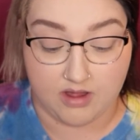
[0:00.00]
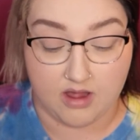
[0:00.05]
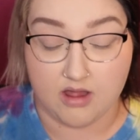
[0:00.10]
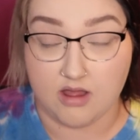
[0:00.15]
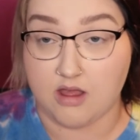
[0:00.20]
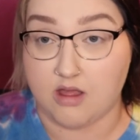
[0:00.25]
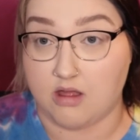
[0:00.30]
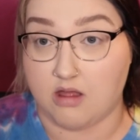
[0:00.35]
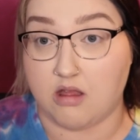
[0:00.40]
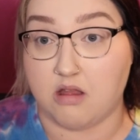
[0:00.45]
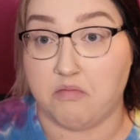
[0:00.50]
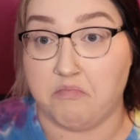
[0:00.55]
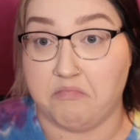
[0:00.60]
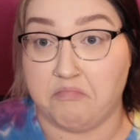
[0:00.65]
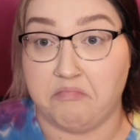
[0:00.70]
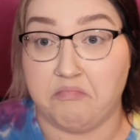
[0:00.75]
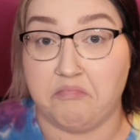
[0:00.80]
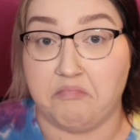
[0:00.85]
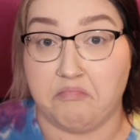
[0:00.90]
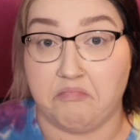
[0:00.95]
This is
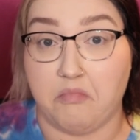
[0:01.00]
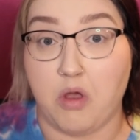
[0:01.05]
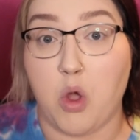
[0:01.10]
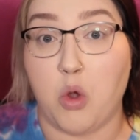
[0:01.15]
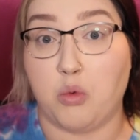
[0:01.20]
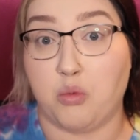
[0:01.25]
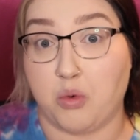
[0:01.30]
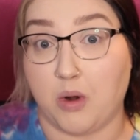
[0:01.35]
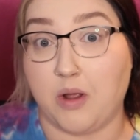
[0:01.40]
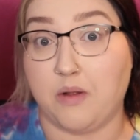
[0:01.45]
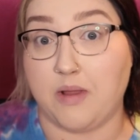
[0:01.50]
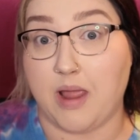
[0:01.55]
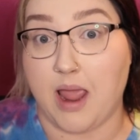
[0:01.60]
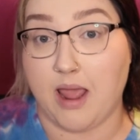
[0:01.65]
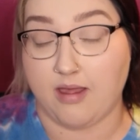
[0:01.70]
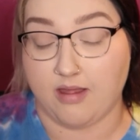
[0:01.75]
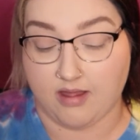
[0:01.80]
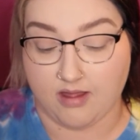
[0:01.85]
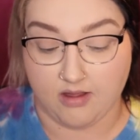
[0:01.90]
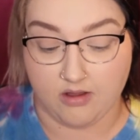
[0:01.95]
real
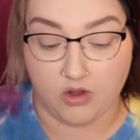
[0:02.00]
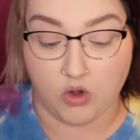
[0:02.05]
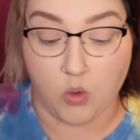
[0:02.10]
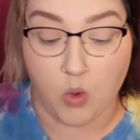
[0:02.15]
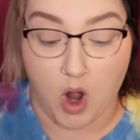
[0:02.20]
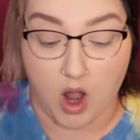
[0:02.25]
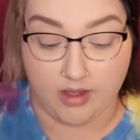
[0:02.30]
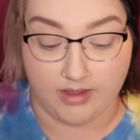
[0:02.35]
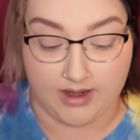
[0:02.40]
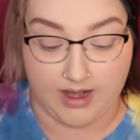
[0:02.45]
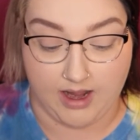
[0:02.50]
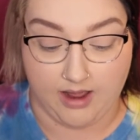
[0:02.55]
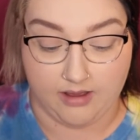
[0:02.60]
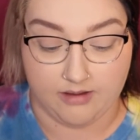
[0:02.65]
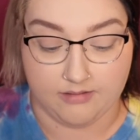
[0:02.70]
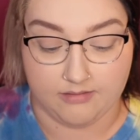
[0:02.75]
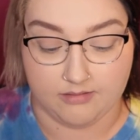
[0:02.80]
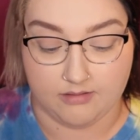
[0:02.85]
nice quality.